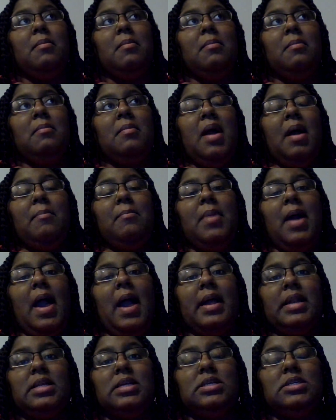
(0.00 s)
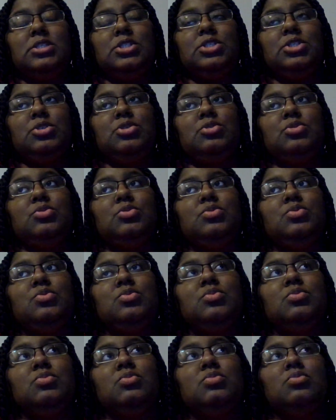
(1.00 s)
my body
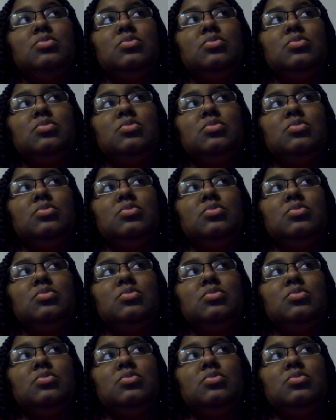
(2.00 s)
to